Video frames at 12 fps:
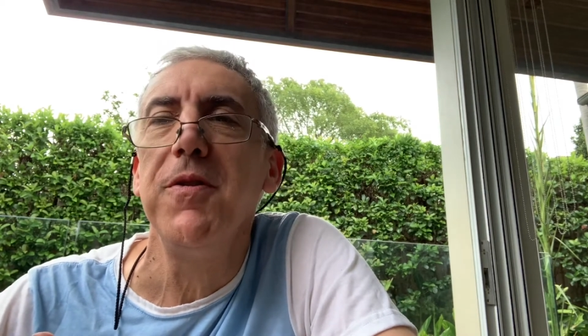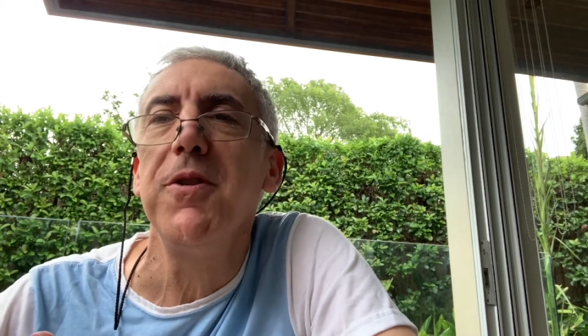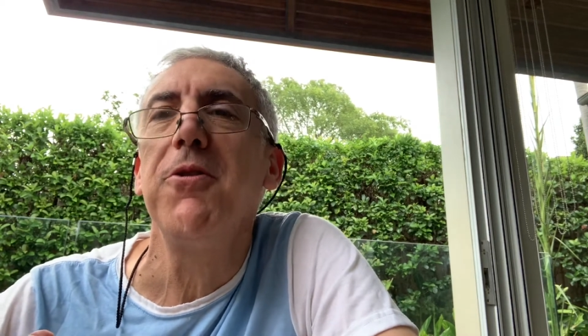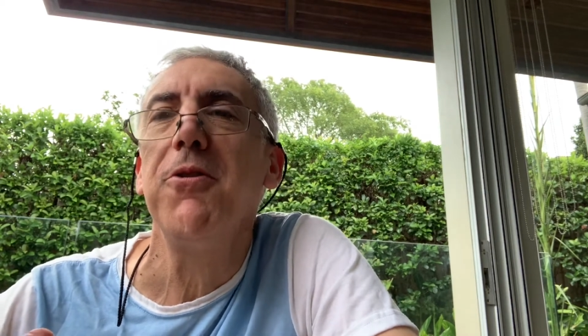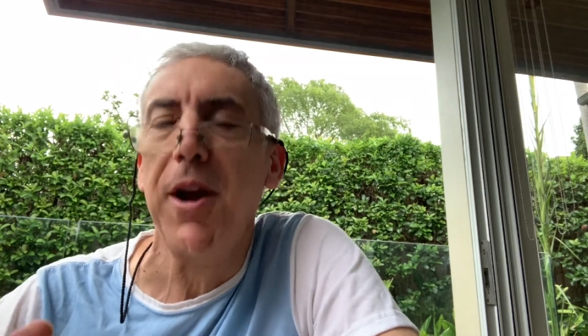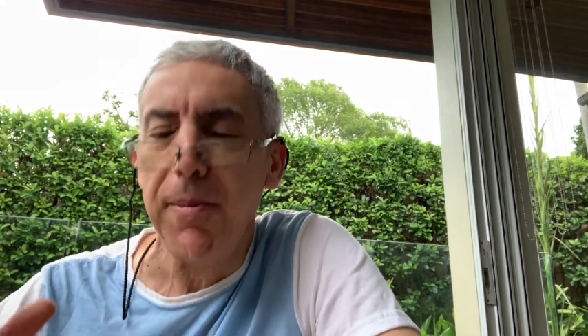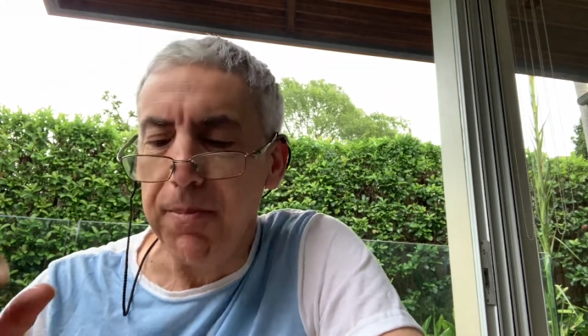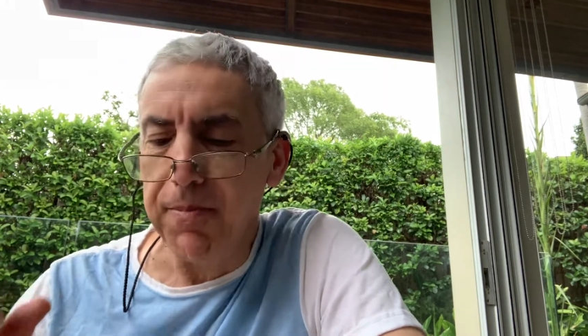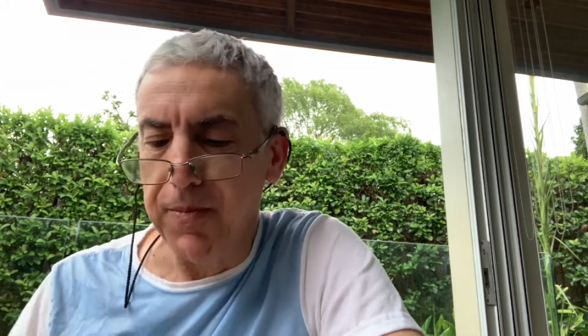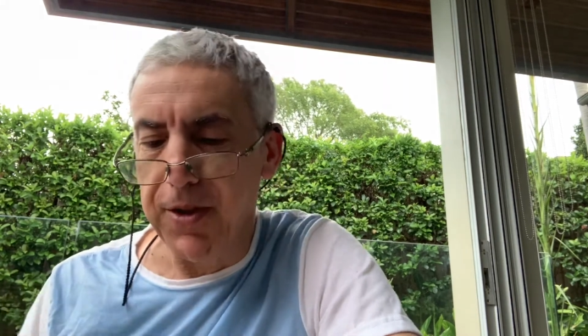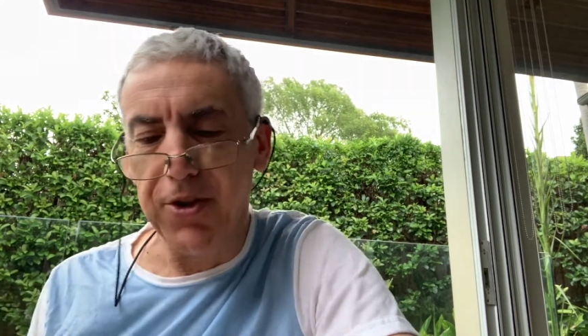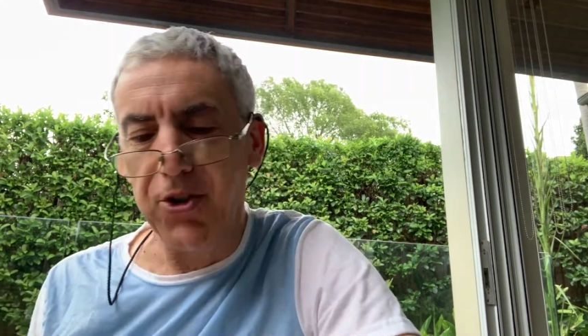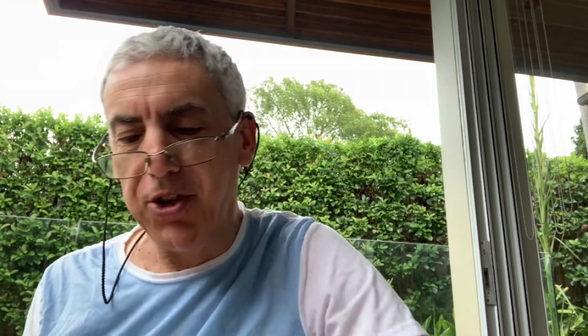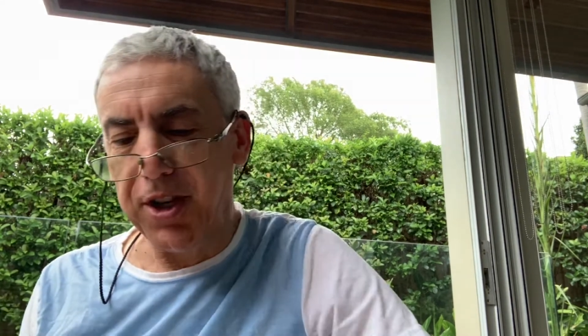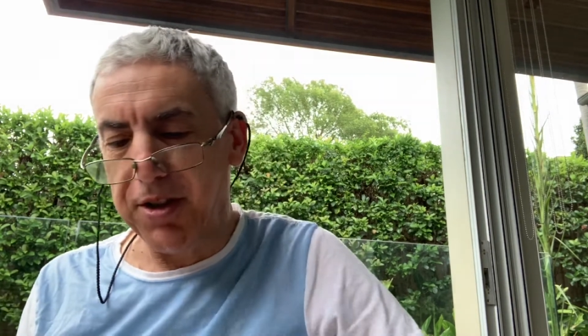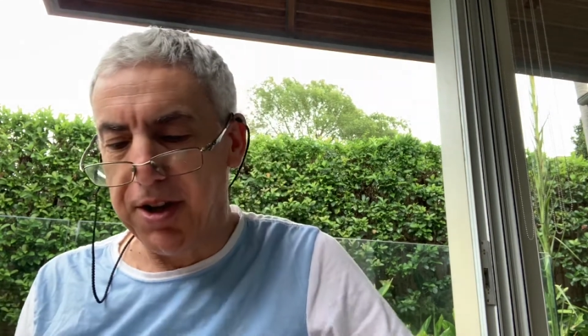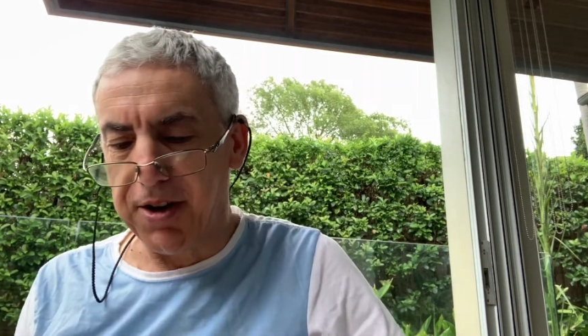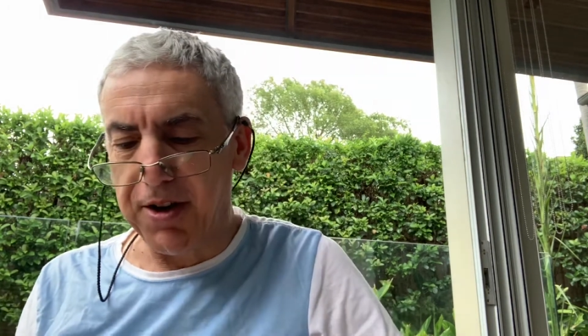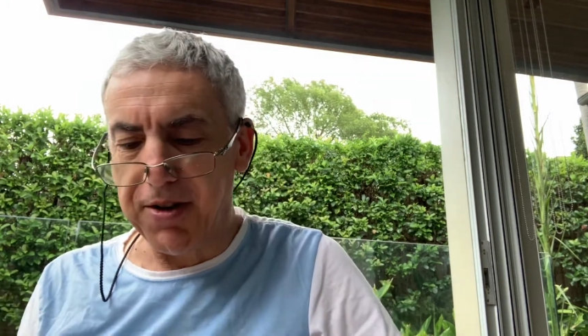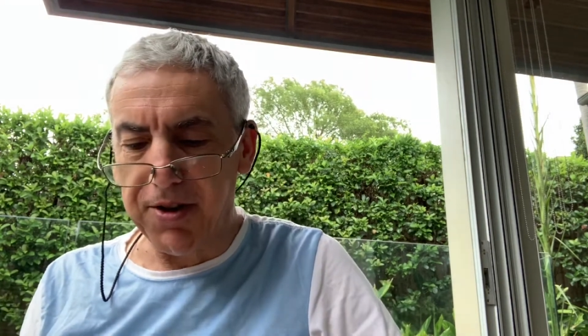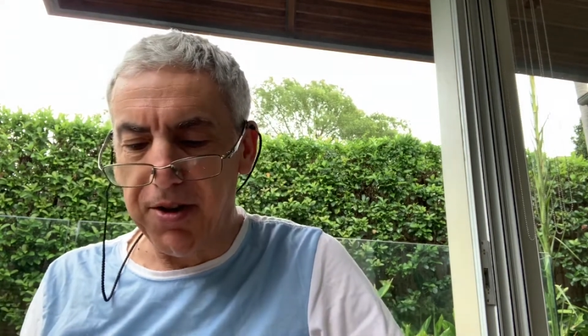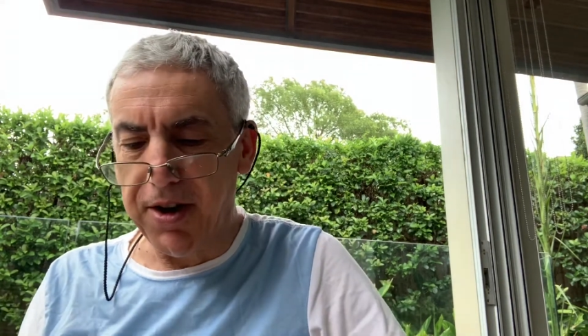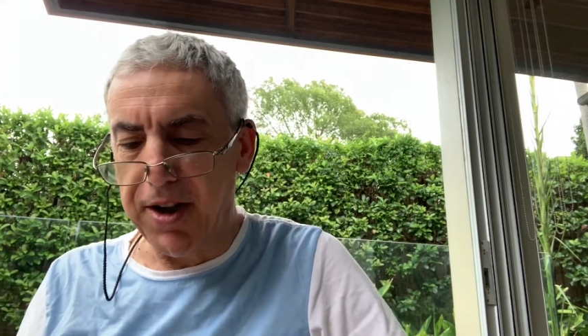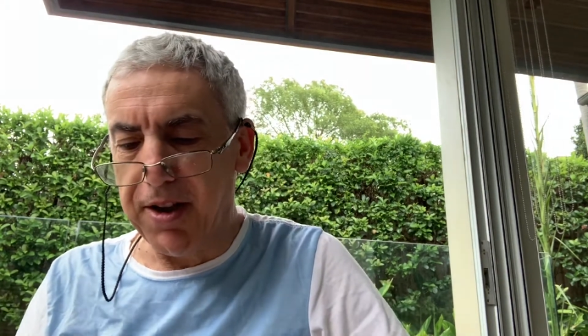crap and shit that goes on
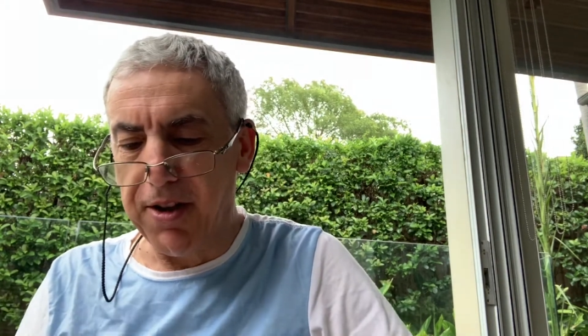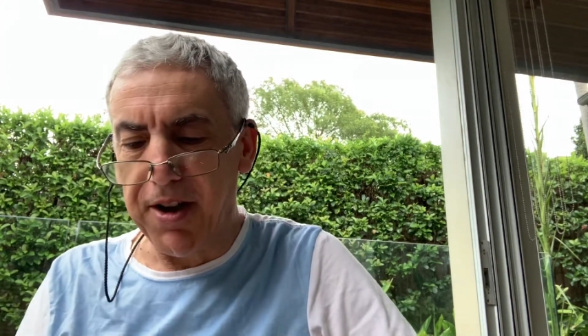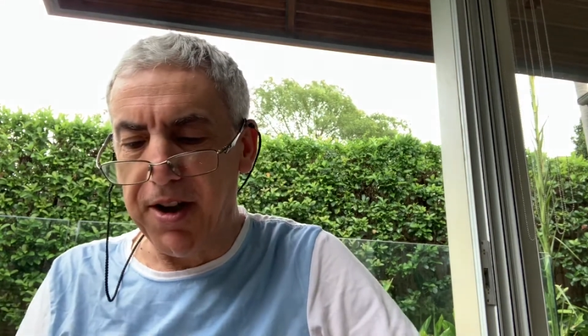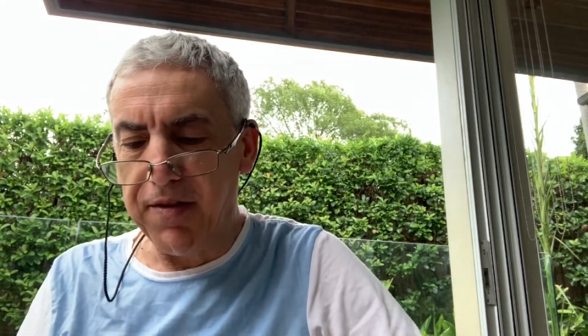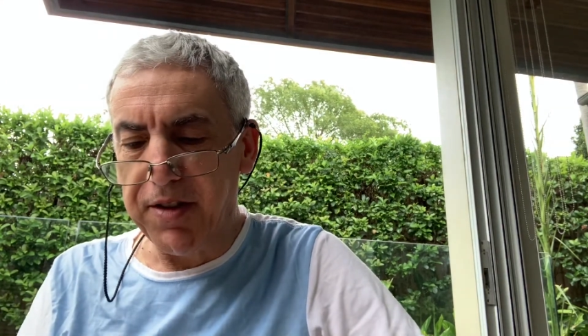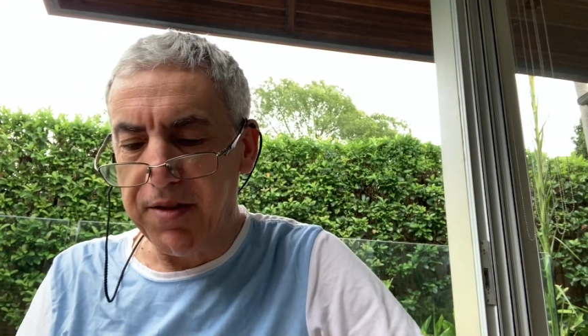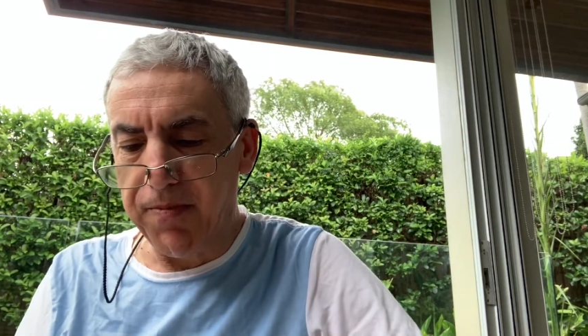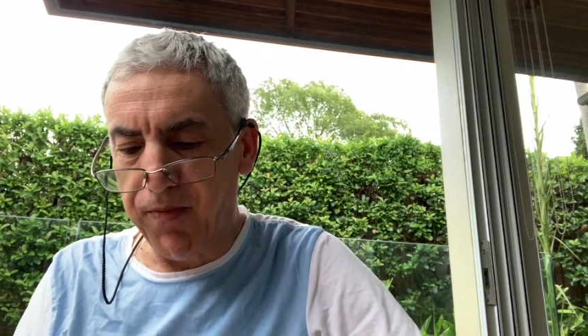in our lives